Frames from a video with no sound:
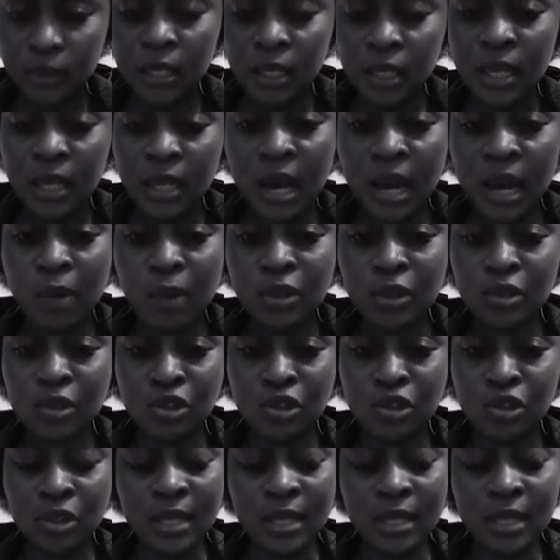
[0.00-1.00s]
Now, I want us
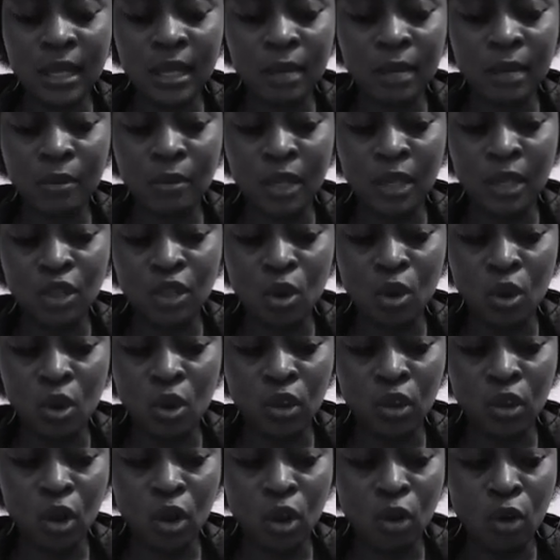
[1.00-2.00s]
to just elaborate on
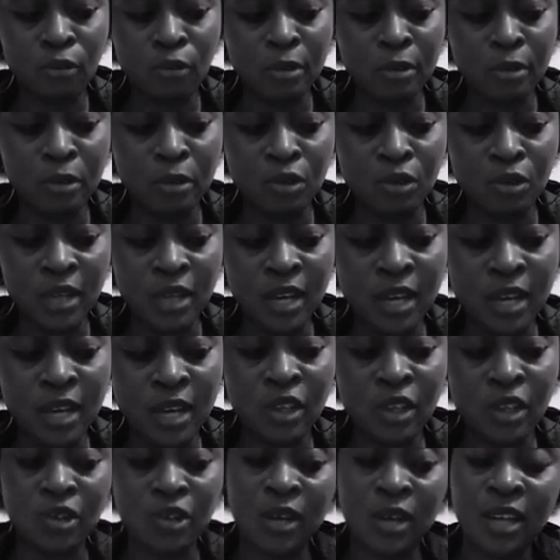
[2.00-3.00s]
the conflict between
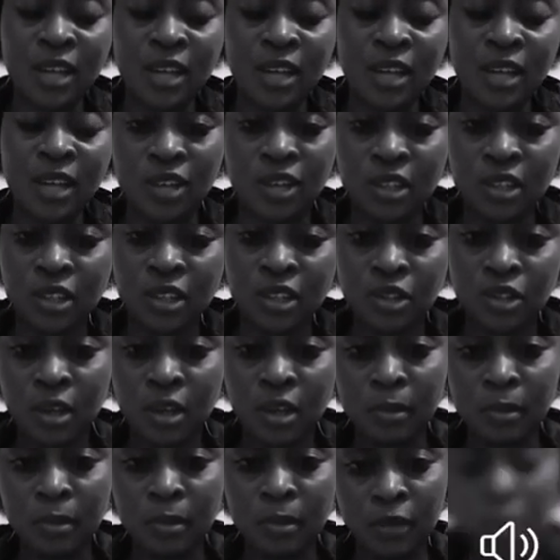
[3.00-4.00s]
education and traditional
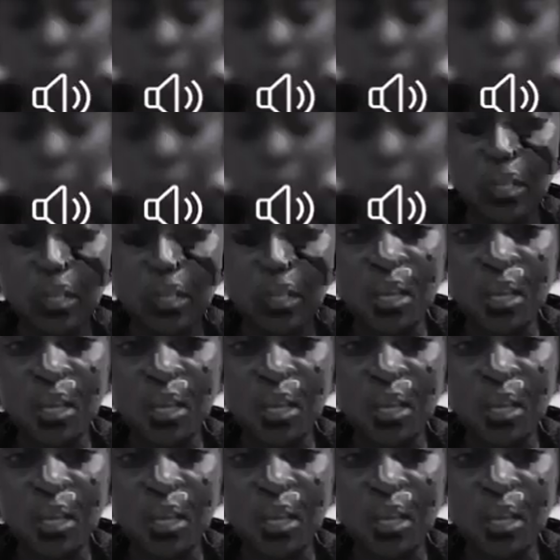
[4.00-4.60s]
beliefs, because